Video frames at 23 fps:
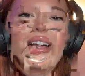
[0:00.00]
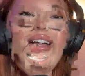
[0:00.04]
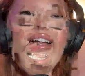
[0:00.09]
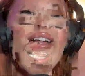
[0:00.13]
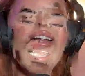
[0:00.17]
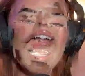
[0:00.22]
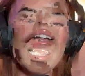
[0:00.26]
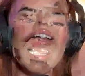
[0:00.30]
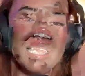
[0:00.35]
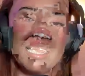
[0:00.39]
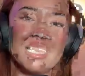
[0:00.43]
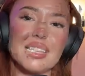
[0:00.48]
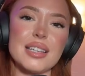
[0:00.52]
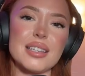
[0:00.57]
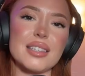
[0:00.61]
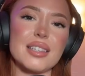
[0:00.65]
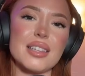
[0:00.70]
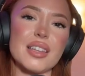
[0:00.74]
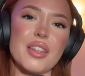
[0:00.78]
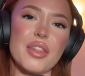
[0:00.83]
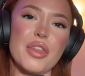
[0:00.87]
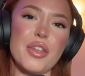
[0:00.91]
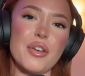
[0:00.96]
is
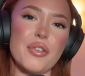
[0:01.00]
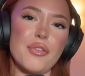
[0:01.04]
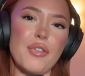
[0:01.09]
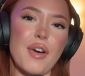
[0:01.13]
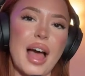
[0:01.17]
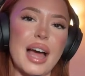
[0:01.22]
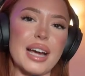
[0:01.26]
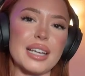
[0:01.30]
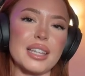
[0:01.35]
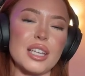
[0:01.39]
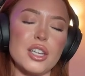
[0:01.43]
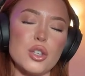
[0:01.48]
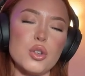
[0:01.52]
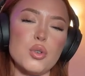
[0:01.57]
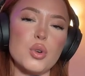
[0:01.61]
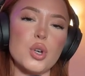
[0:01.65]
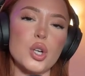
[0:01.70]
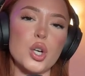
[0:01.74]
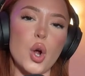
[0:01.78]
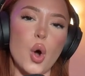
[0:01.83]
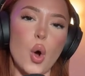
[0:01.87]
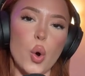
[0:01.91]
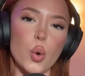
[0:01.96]
the fact that you
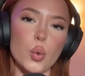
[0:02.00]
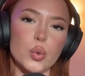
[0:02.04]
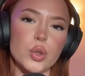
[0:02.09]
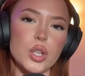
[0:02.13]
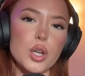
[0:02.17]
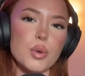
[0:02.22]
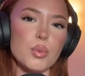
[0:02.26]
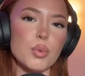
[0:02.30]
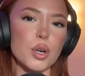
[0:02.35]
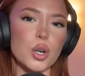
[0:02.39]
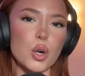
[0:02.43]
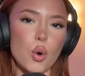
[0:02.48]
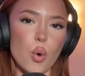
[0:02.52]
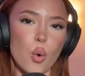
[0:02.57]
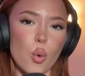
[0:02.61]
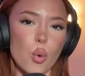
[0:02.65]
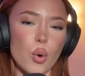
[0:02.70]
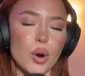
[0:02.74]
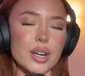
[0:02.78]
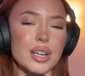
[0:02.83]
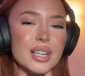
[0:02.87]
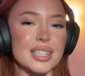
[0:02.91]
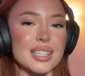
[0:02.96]
could only
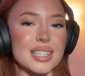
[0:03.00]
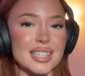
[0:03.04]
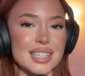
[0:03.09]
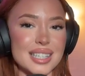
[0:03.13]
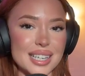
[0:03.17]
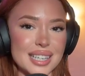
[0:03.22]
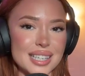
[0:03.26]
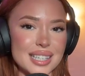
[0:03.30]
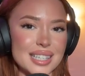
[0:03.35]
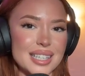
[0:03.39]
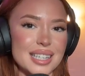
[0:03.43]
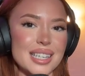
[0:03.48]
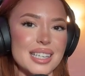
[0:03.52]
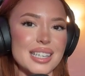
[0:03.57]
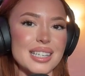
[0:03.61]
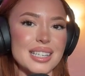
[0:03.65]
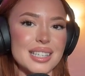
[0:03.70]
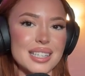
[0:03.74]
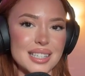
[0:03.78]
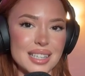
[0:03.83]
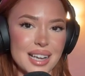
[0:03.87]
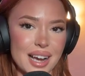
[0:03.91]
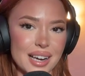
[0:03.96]
record
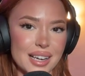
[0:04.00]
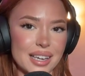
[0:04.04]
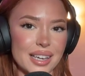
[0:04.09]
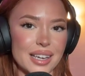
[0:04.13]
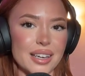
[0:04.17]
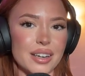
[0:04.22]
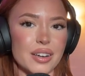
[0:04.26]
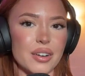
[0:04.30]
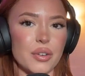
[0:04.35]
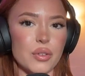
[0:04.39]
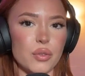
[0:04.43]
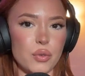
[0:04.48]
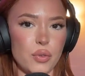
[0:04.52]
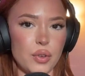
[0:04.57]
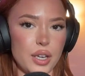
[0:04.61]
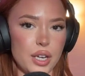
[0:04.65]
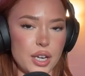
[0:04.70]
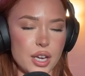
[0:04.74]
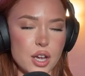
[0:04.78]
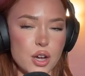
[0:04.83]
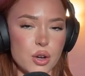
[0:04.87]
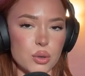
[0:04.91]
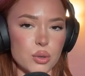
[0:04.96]
60-second
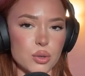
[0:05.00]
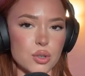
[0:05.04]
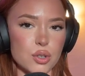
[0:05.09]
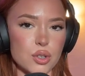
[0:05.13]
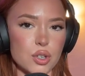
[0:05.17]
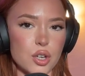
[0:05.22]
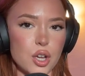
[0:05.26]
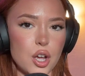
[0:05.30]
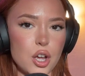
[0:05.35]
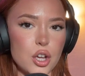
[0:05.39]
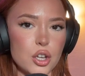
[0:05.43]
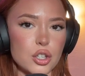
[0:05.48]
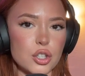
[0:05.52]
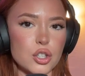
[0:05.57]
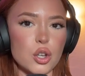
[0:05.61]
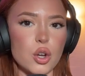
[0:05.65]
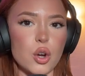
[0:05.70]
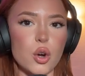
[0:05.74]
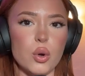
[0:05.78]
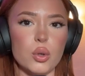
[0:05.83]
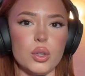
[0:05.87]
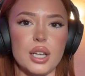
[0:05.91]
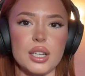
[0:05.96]
videos.
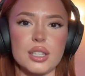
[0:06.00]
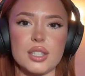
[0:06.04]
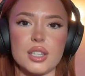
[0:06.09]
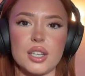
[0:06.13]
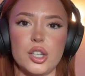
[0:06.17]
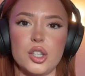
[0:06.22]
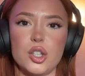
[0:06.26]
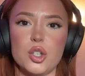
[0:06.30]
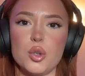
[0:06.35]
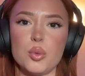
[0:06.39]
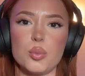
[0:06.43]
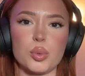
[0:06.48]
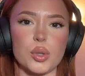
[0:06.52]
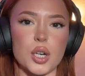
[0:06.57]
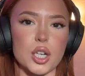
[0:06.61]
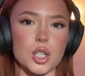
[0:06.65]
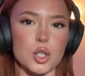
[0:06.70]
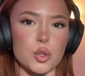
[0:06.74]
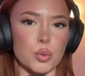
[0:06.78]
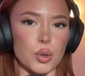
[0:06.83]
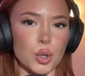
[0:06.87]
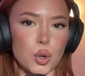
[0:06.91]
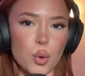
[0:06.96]
So let's say you
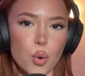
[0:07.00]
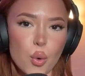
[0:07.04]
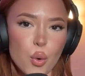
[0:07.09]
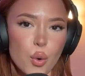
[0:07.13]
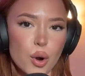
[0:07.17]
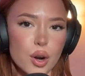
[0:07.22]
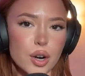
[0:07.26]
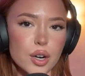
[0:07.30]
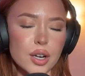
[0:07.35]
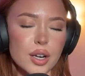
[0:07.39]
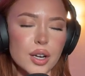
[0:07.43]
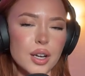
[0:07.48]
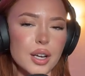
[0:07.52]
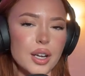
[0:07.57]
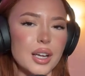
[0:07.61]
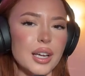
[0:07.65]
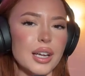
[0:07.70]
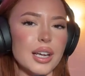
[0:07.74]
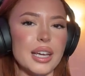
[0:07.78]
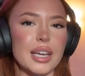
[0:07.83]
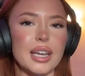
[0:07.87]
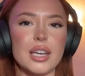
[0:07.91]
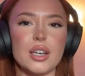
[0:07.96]
press record,
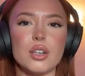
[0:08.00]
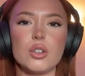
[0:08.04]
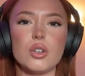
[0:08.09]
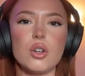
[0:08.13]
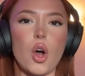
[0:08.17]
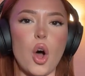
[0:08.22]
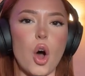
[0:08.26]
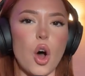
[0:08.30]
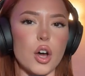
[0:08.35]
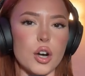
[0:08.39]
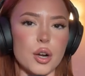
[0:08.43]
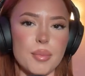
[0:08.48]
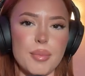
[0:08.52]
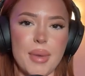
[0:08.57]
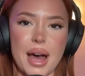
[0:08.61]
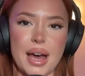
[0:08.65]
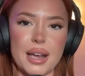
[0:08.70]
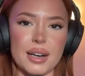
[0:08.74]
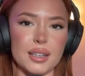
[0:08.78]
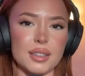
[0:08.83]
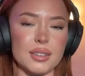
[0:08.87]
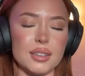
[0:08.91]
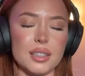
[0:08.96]
it'll
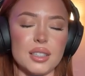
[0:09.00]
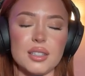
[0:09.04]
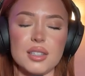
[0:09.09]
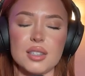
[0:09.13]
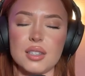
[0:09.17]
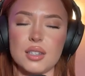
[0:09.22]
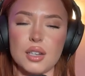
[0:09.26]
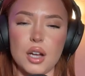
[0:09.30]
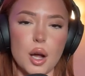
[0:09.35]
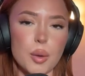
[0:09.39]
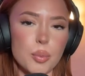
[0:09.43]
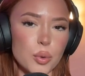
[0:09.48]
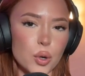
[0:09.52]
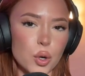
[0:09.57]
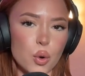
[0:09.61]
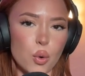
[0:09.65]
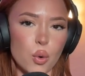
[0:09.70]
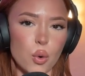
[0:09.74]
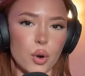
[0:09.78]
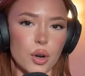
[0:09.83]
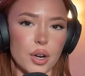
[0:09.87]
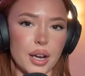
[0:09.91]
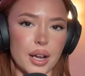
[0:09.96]
automatically stop
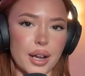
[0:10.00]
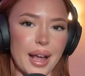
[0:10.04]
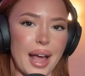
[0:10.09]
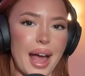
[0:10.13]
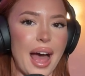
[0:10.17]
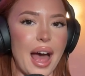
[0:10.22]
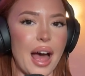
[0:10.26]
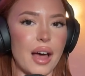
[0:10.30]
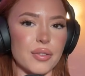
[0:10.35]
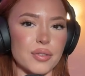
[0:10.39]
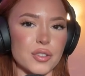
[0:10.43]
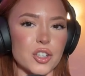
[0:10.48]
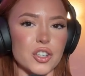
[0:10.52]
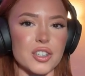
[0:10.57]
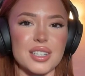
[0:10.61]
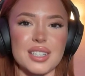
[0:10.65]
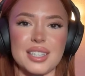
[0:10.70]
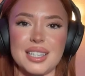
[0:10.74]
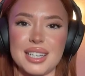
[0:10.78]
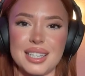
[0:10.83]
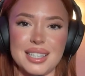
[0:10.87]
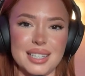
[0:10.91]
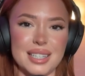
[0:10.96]
recording after
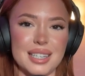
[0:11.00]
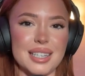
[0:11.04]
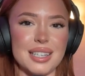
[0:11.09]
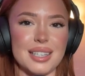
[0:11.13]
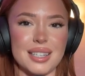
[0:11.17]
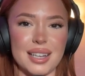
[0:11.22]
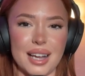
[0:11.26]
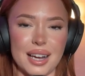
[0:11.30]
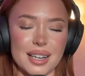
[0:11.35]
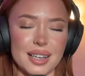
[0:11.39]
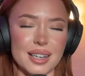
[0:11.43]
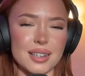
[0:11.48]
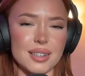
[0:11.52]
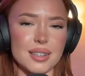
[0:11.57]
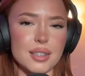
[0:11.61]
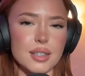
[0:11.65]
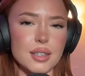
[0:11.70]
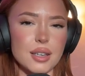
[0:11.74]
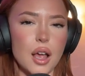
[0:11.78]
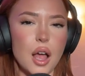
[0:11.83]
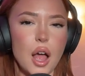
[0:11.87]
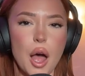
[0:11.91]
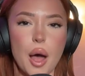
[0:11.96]
60 seconds.
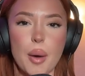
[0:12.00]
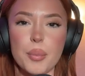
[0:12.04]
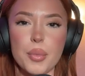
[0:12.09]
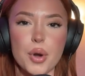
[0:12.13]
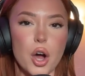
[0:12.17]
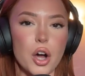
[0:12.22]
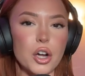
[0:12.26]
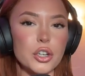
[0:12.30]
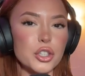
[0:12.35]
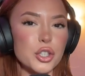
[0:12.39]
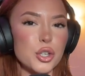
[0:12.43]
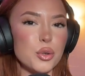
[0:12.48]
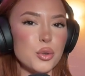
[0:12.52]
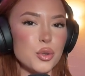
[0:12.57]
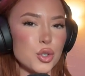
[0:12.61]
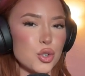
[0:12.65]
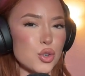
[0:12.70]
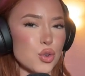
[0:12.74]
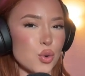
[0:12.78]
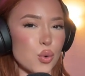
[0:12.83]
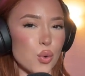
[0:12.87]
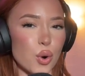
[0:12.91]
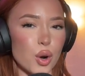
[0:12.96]
I'm not too
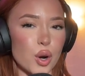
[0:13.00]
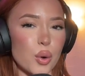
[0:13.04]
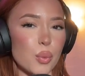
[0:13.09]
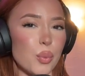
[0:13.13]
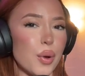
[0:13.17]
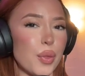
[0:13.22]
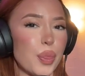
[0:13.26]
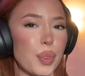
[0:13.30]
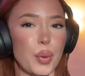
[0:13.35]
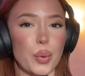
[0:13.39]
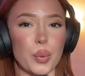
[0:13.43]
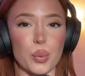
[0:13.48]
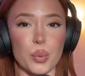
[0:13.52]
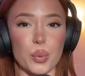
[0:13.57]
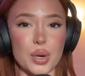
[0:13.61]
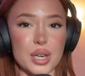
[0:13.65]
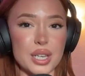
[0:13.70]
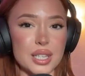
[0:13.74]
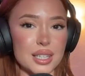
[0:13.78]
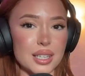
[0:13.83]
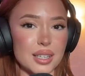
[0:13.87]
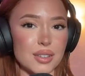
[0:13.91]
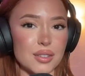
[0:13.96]
sure what the
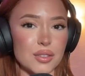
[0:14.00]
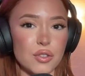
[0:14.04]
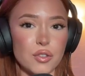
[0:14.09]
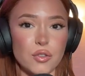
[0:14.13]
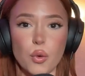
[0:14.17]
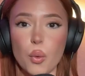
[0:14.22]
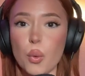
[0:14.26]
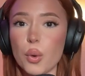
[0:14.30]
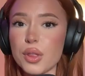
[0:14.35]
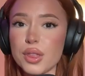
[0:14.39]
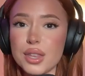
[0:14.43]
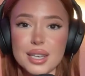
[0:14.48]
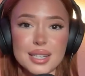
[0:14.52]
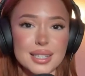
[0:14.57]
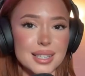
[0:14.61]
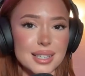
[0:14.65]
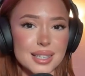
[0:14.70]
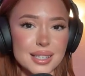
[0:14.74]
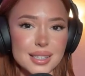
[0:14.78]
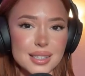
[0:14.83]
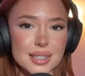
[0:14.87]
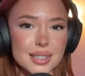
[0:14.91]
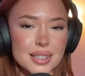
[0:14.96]
reason for this
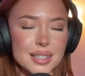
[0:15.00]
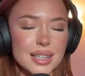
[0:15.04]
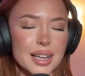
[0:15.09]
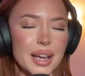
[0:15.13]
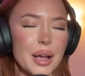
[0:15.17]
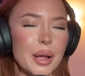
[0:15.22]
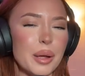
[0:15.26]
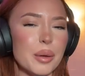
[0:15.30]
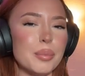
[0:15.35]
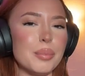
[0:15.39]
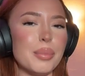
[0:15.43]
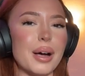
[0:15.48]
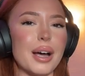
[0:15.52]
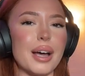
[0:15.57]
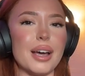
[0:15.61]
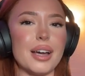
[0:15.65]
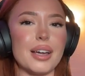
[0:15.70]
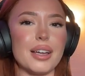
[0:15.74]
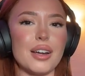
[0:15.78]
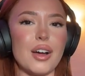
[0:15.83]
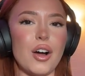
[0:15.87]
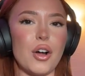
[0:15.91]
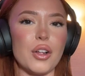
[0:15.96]
is,
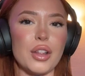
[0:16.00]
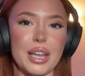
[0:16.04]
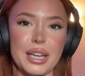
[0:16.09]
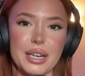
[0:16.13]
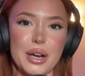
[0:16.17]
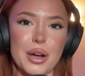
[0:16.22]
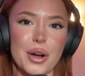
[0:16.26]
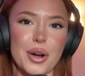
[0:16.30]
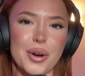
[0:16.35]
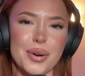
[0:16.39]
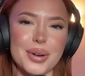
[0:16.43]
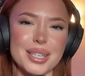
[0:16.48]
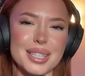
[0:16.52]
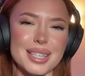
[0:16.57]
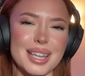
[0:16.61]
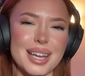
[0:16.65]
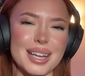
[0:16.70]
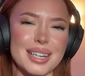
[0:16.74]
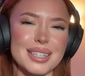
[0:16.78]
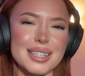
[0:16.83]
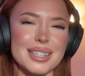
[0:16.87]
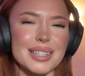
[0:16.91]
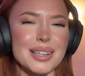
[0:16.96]
but all I know is
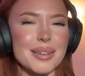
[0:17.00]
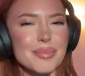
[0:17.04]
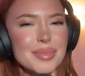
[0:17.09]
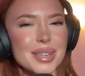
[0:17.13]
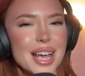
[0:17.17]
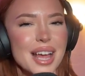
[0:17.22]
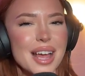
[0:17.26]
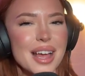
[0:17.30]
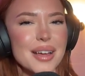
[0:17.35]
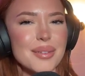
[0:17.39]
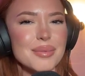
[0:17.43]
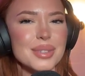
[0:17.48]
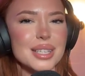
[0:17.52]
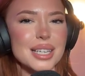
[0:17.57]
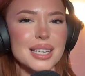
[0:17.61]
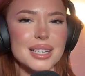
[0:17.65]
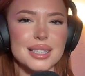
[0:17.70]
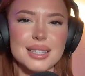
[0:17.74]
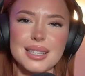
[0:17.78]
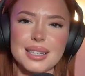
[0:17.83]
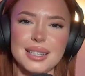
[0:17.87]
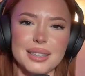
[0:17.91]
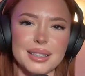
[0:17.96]
that sometimes
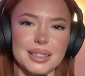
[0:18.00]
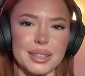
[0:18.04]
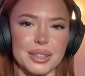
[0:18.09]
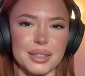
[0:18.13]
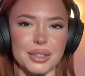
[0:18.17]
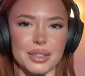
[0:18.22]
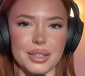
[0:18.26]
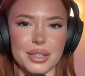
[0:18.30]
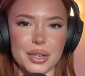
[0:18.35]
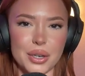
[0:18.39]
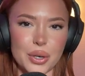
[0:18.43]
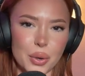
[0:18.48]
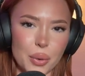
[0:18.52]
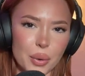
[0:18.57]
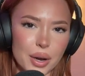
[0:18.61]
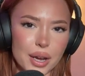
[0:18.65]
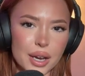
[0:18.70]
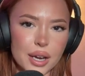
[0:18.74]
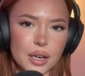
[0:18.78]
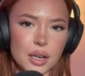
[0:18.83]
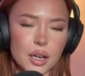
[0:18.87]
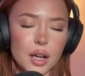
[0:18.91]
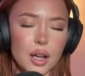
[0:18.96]
it's a little
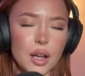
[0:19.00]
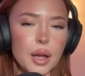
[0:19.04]
annoying.